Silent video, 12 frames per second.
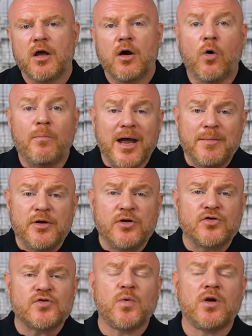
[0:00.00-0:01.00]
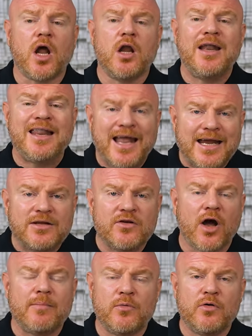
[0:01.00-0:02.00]
Or maybe you just want a late
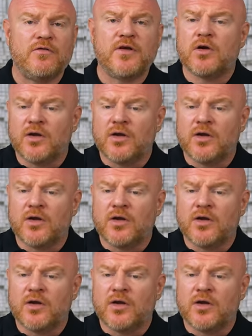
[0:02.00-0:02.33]
night movie